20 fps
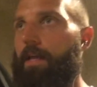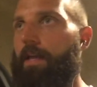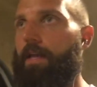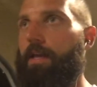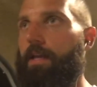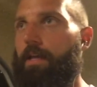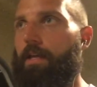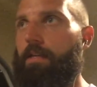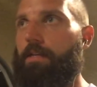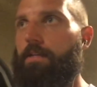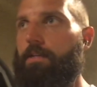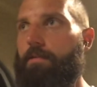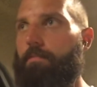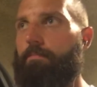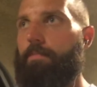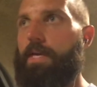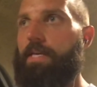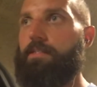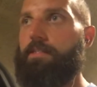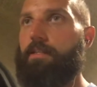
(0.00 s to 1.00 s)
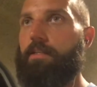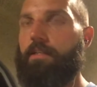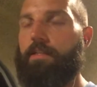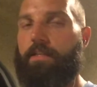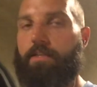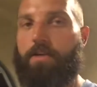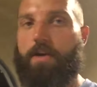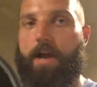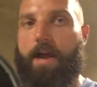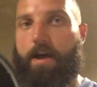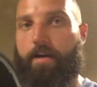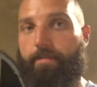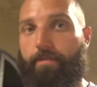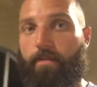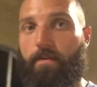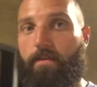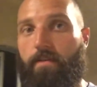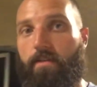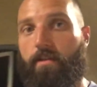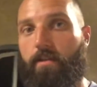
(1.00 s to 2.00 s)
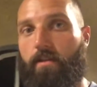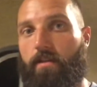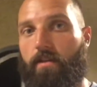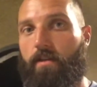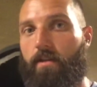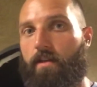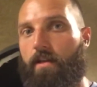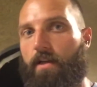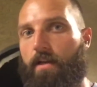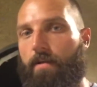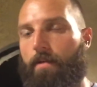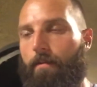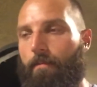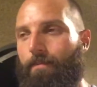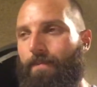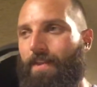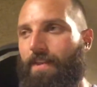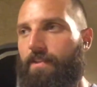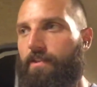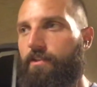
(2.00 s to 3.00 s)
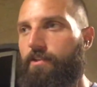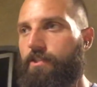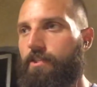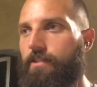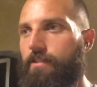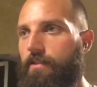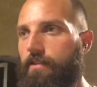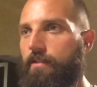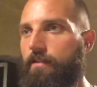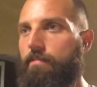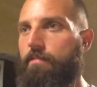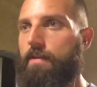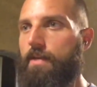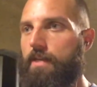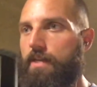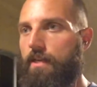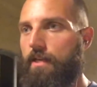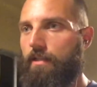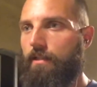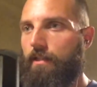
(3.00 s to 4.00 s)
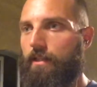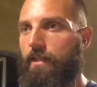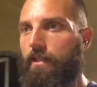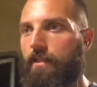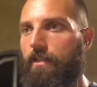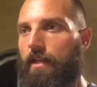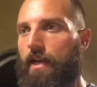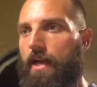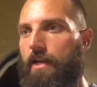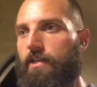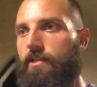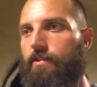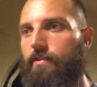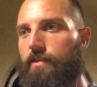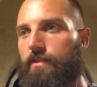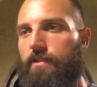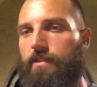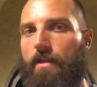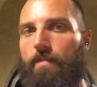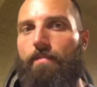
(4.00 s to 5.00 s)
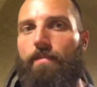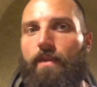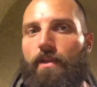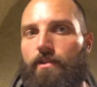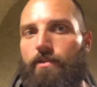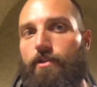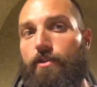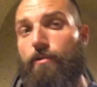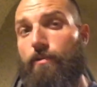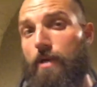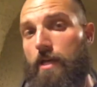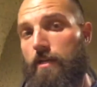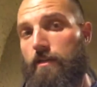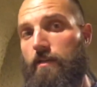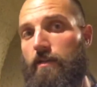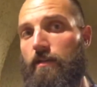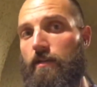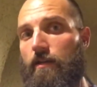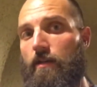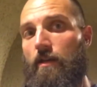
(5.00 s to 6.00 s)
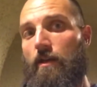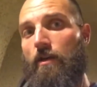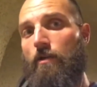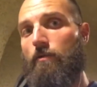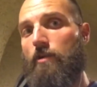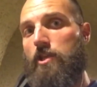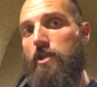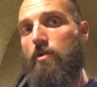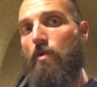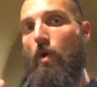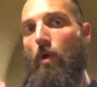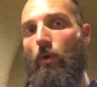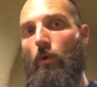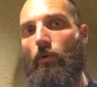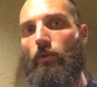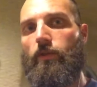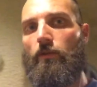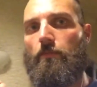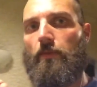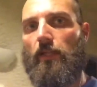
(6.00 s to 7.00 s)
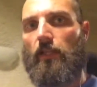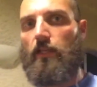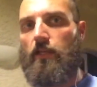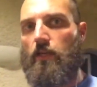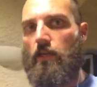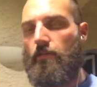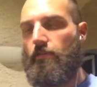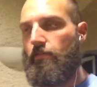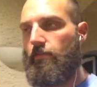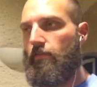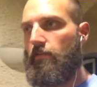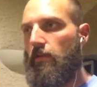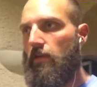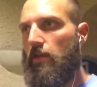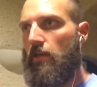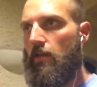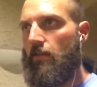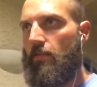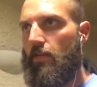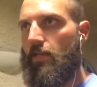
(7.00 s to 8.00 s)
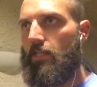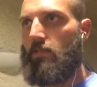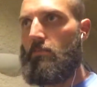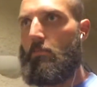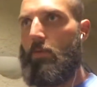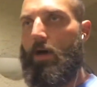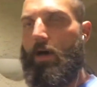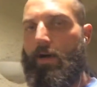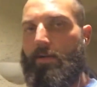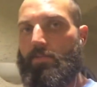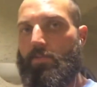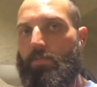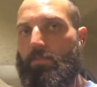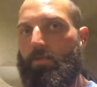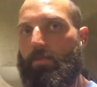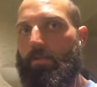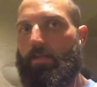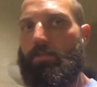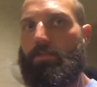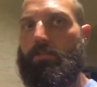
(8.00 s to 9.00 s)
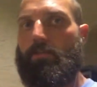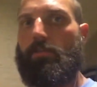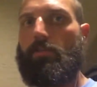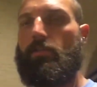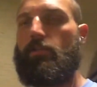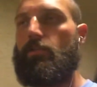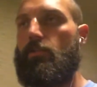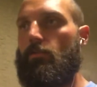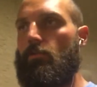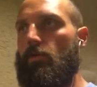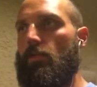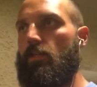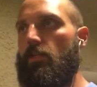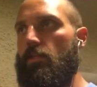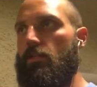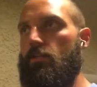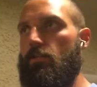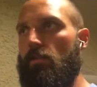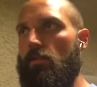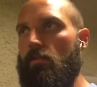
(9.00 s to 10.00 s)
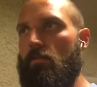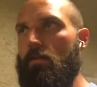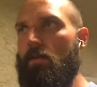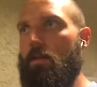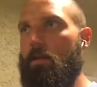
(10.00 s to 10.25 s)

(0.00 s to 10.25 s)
and basically your effort, there's just going to be a little extra something to it when you hold a belief that it's possible that you could do it, that you could